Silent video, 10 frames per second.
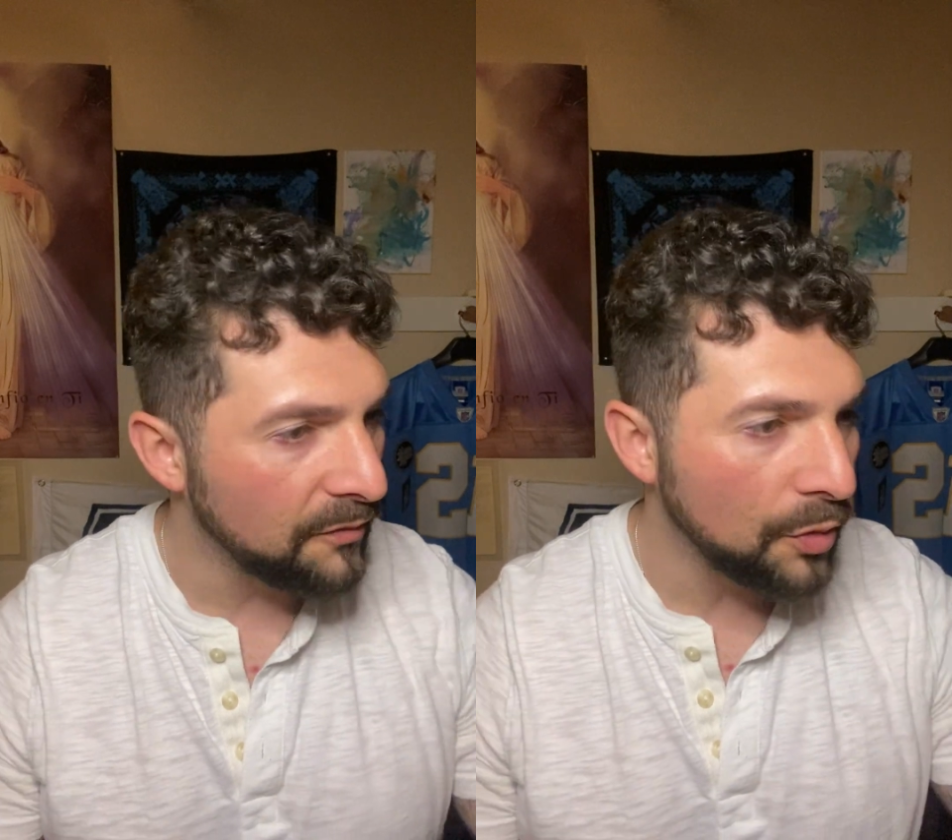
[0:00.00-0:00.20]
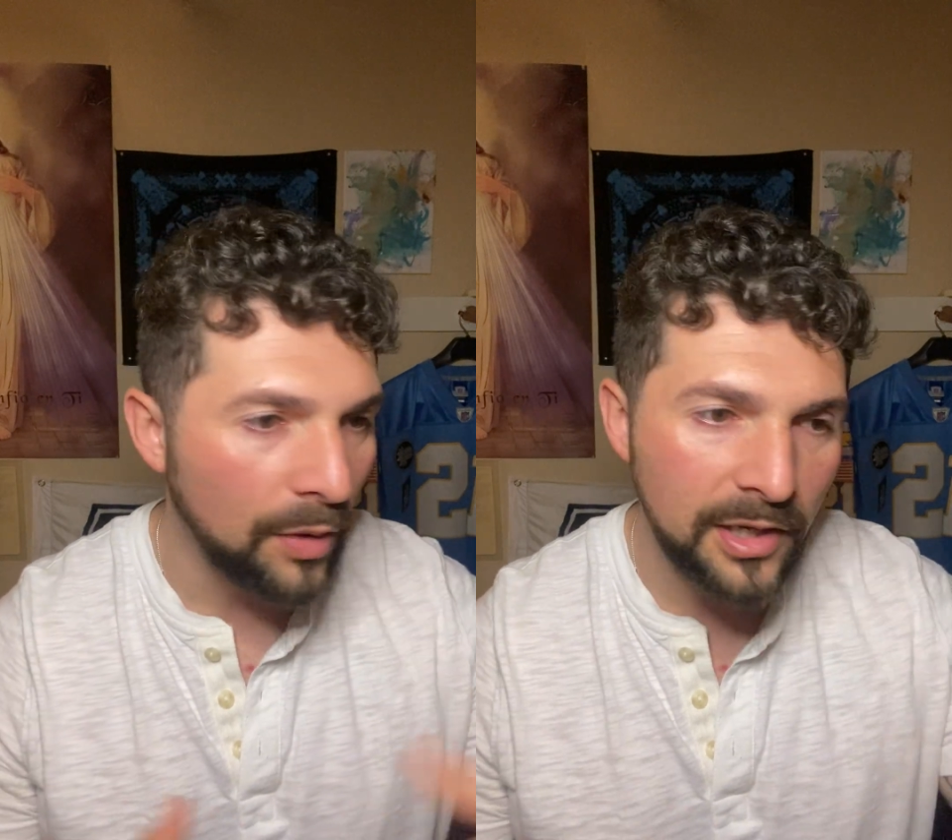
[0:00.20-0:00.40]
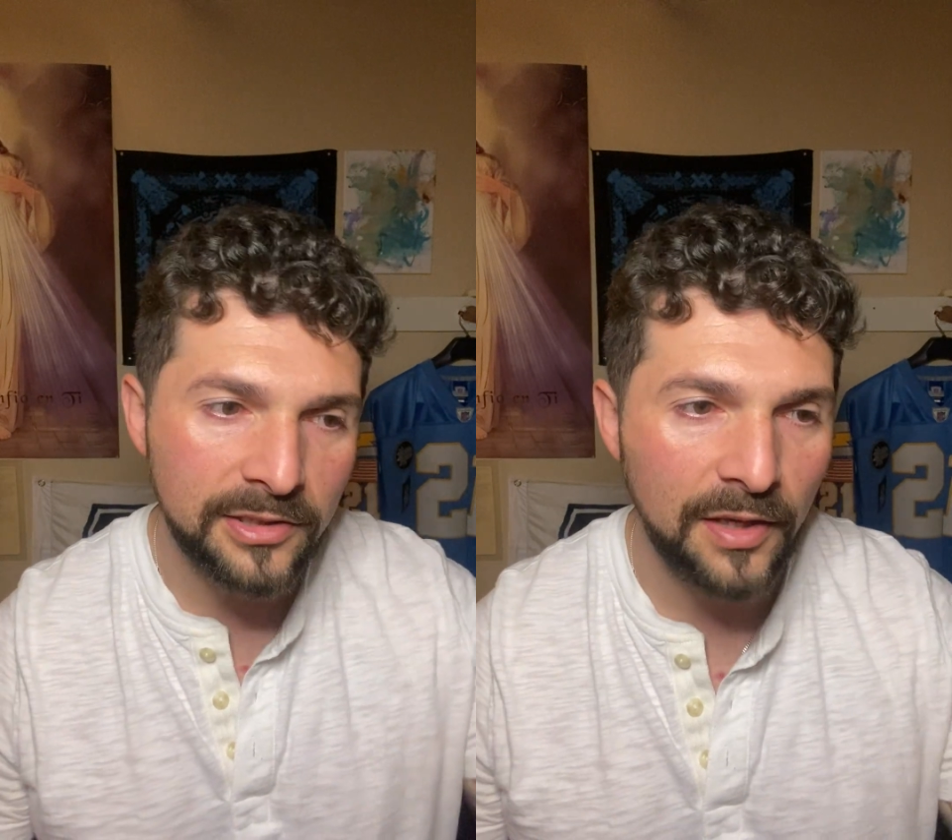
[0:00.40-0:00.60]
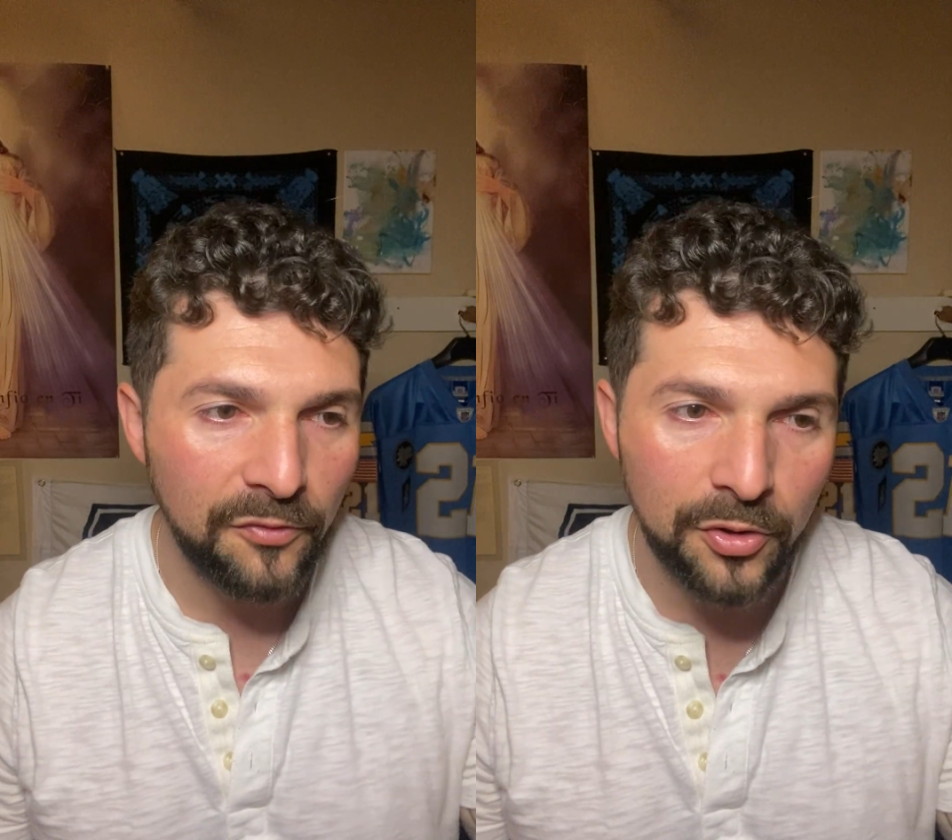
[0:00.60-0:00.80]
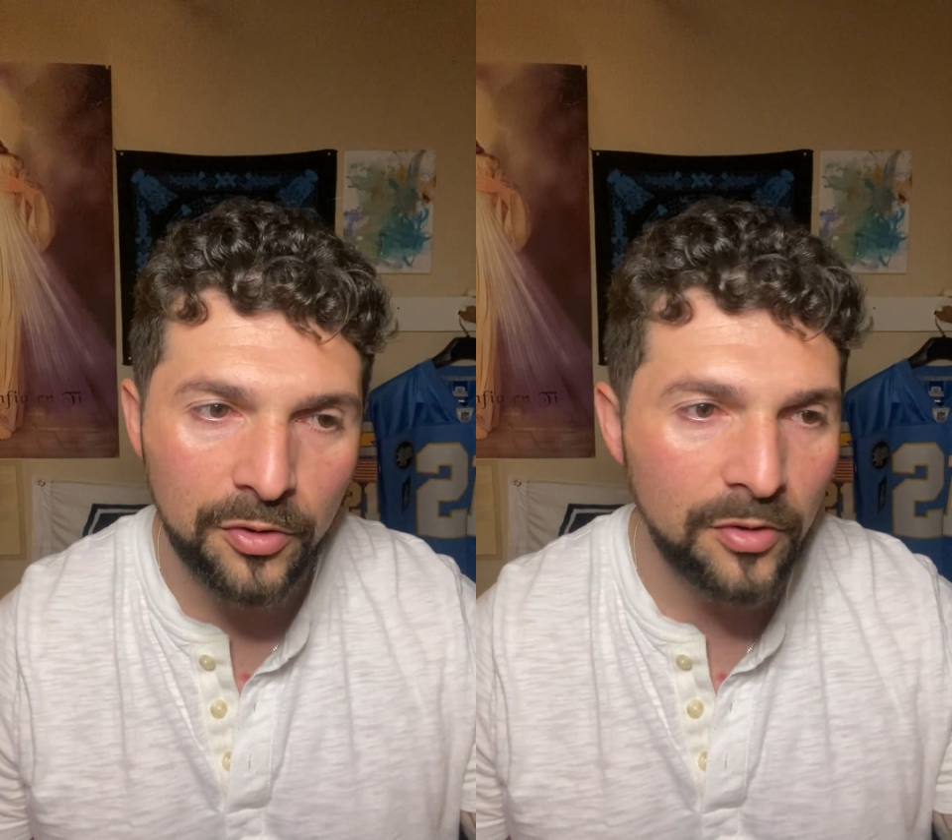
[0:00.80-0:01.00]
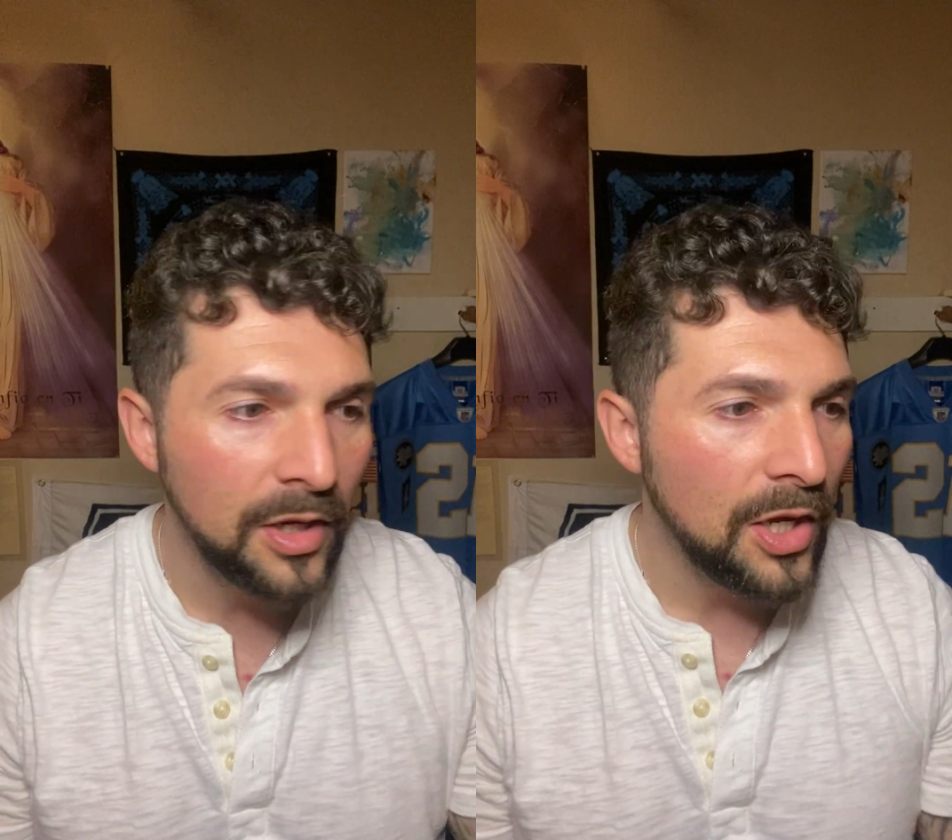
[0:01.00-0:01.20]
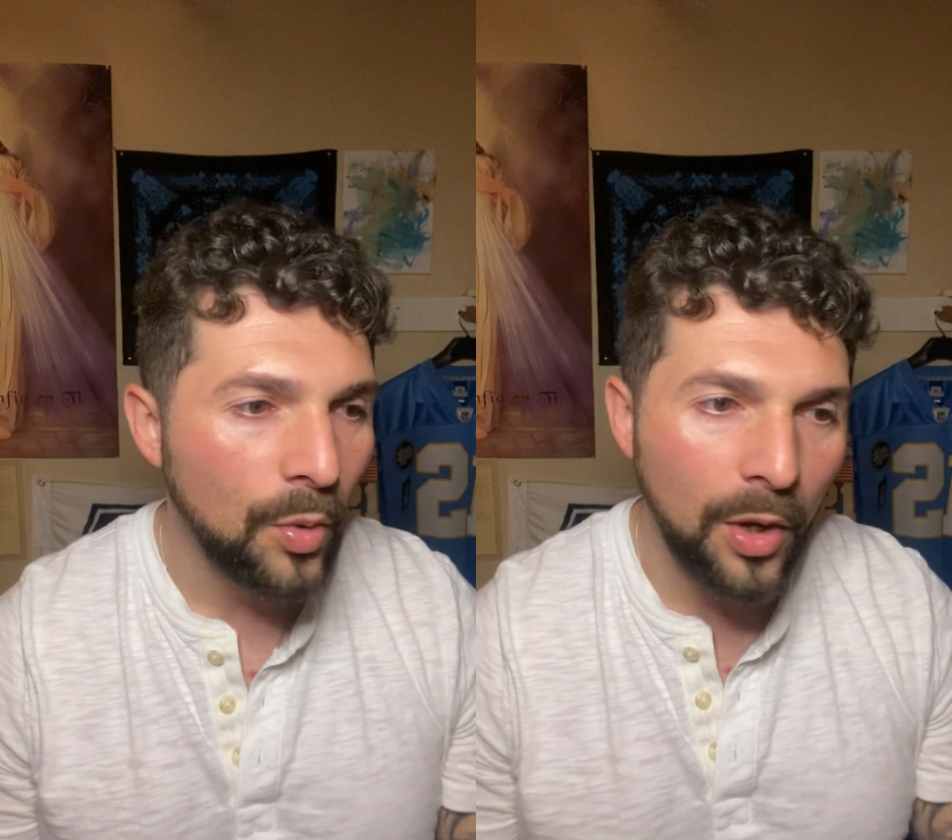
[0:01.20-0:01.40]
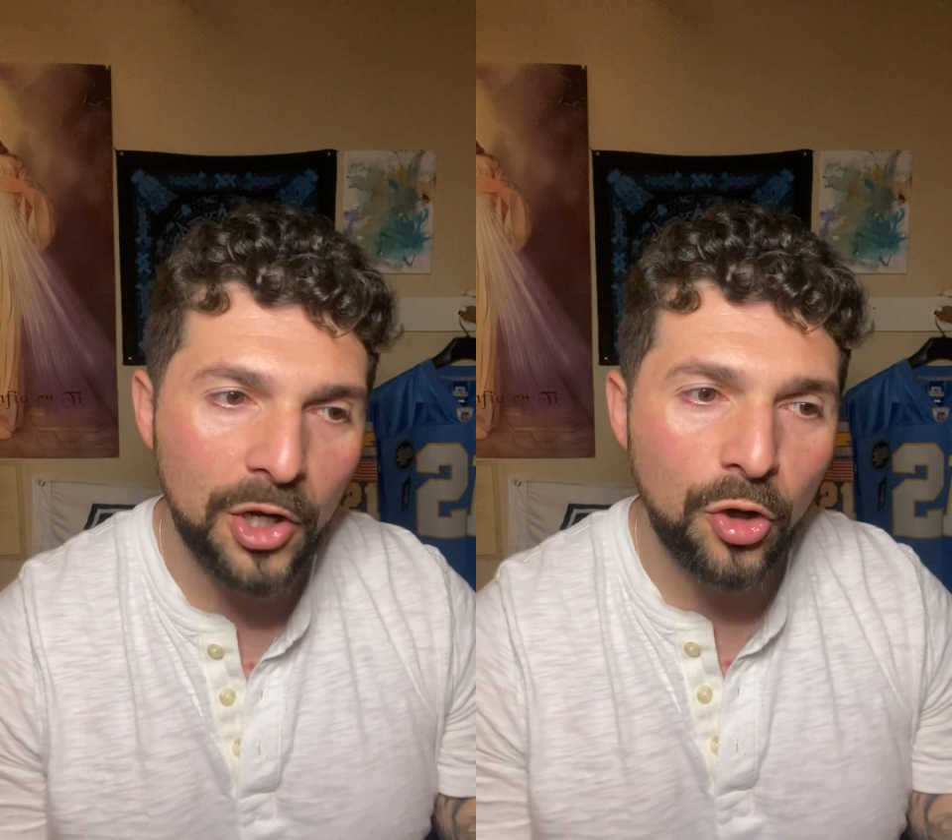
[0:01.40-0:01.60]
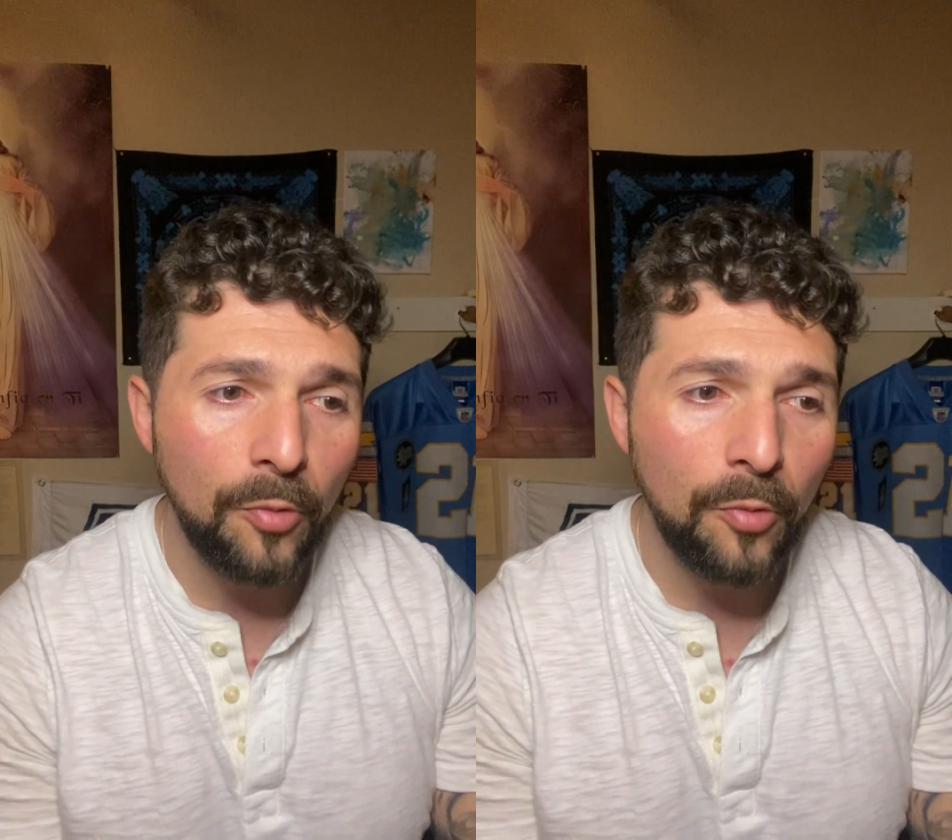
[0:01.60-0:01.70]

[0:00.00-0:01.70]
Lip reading: If you want to